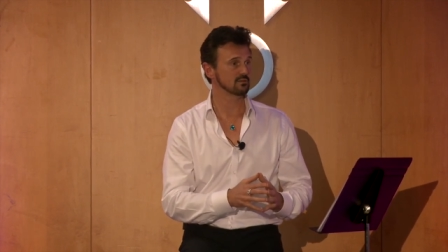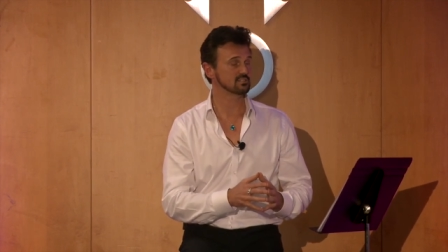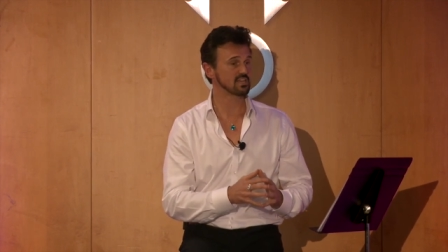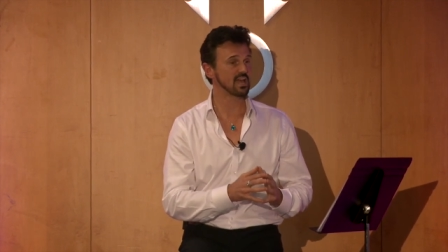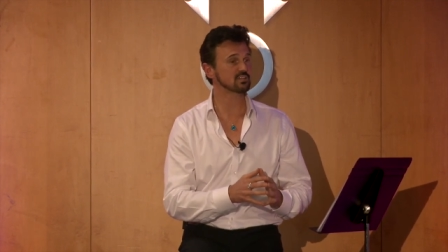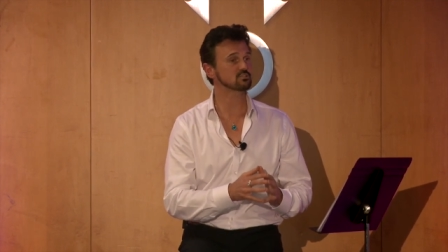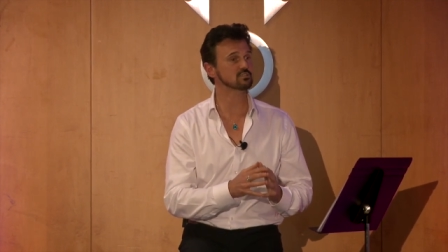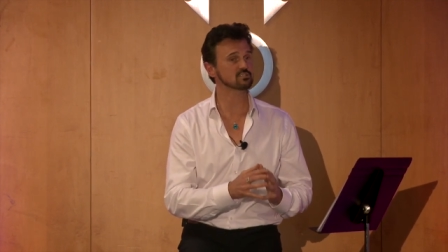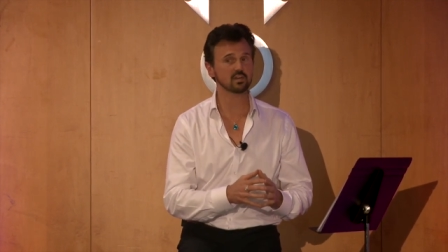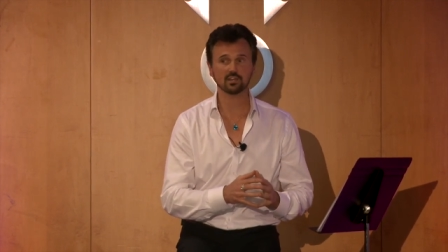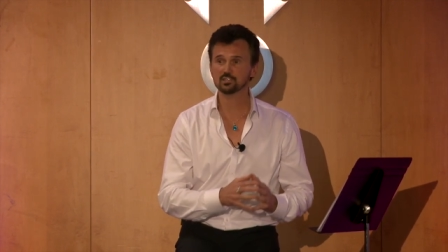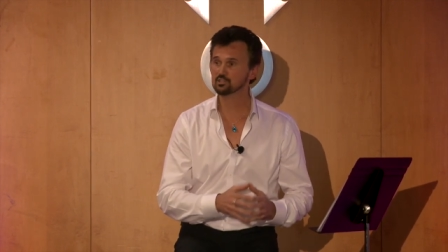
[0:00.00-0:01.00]
is actually a
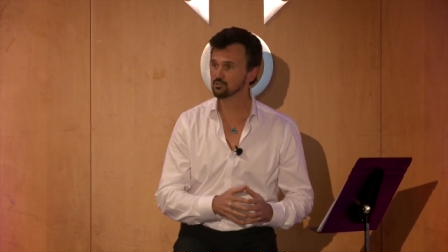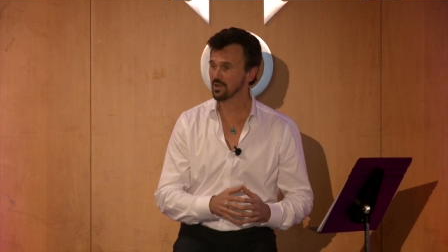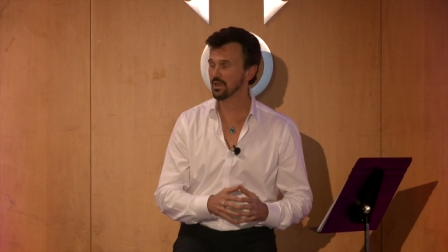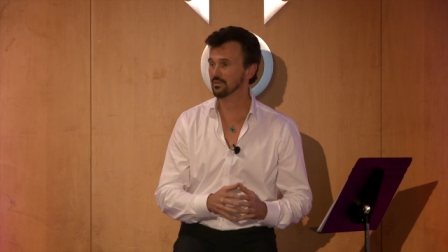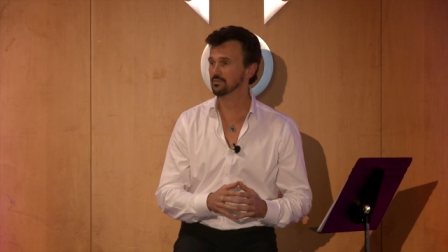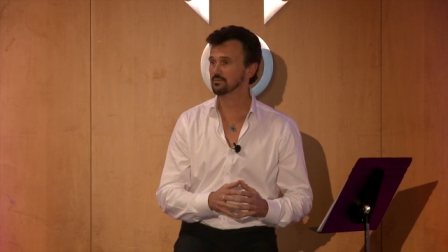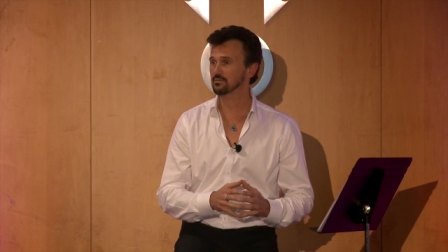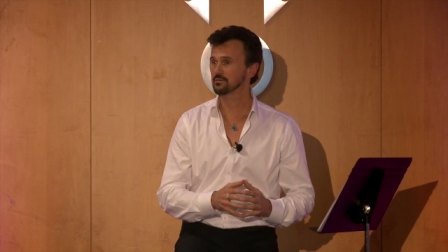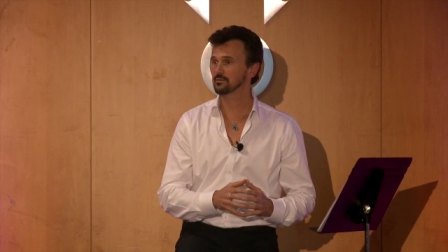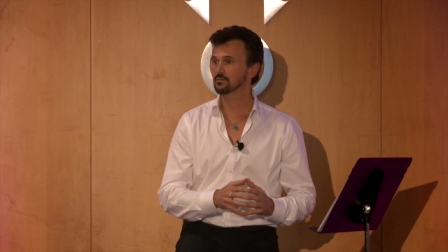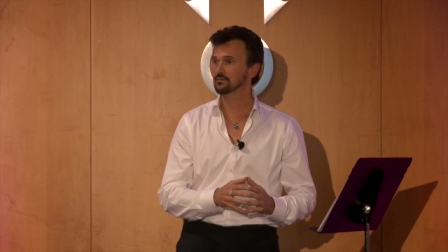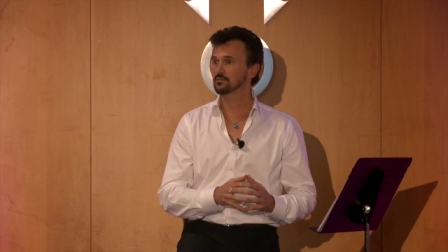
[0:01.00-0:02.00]
sign of strength.
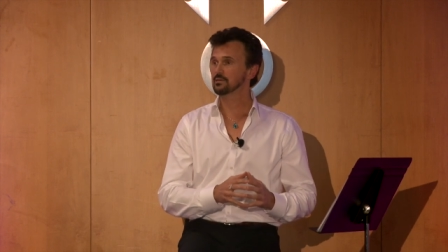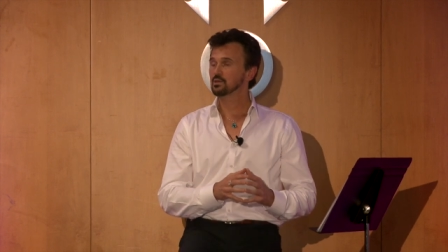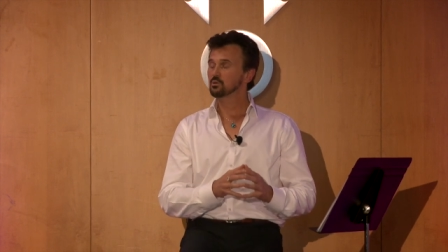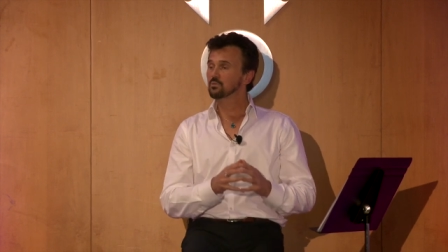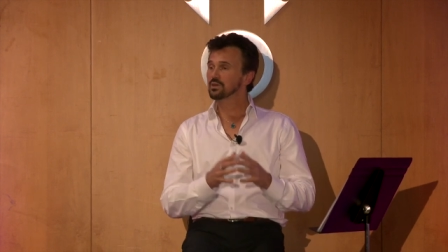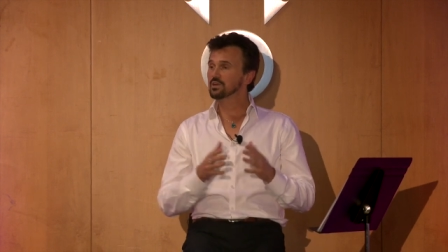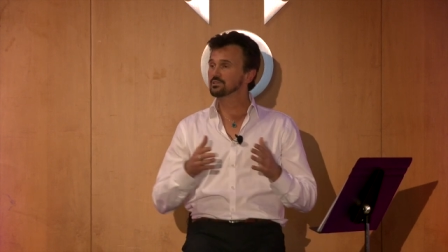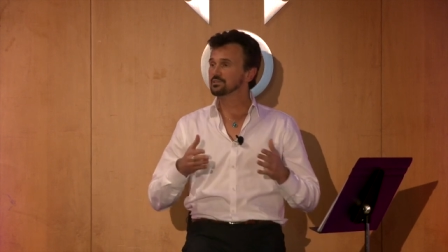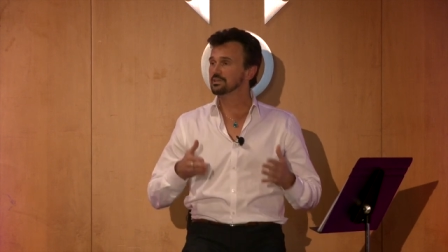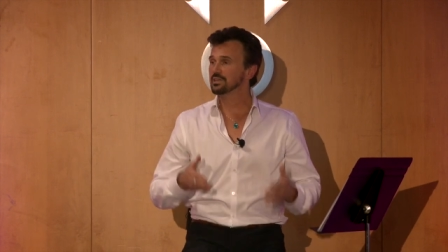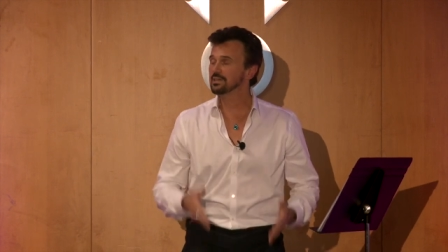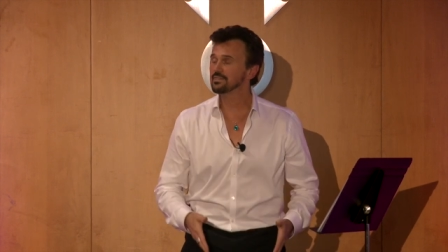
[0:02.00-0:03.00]
Because
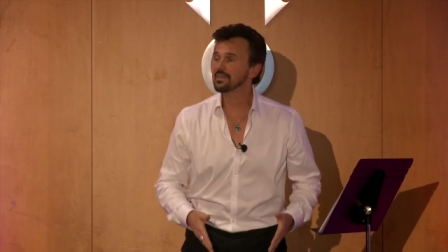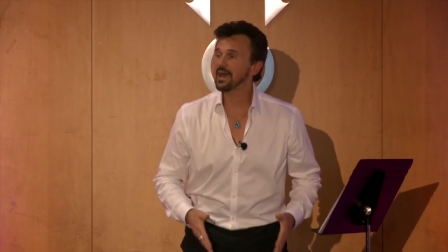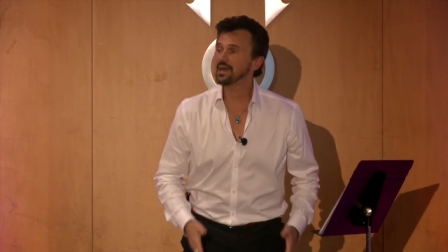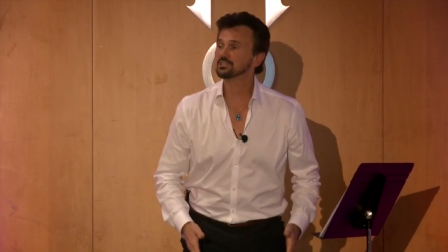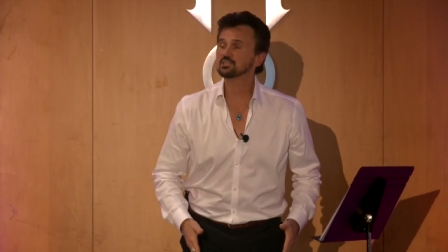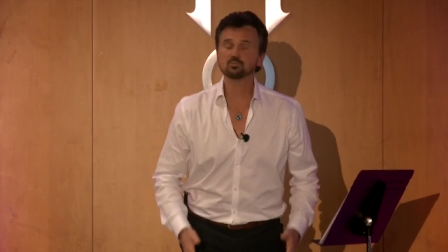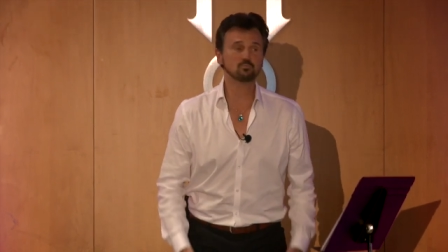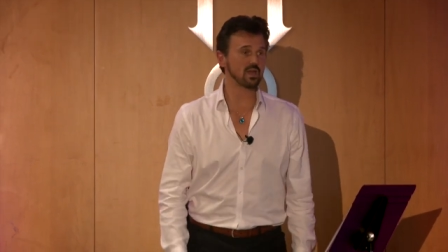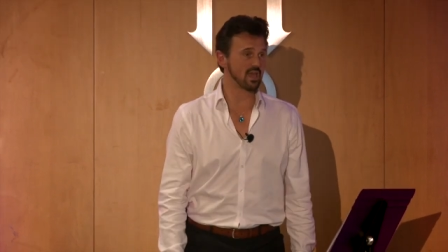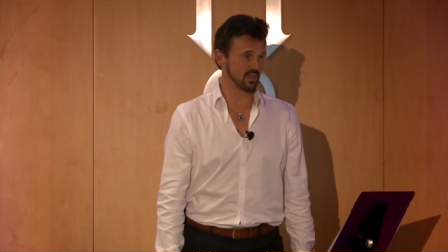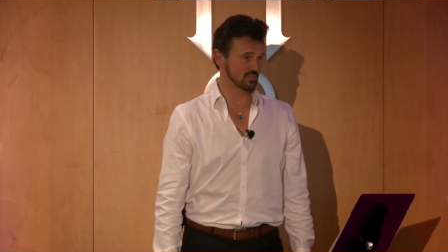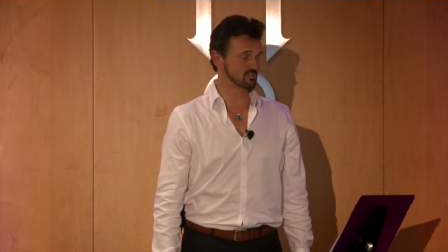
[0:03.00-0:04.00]
in that
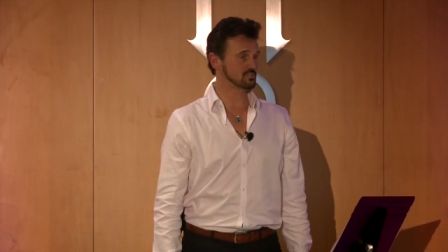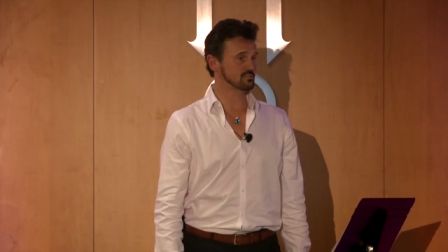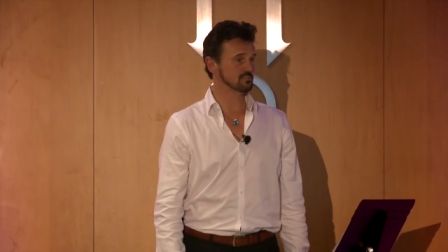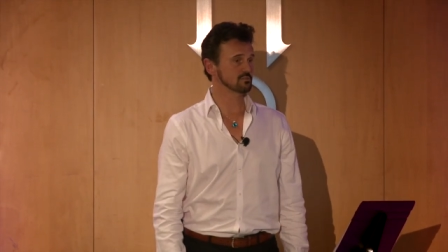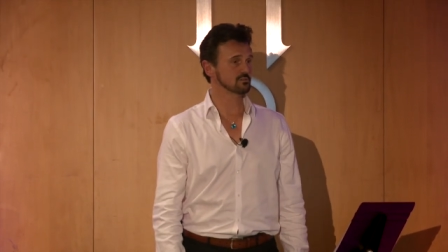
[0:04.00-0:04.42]
space,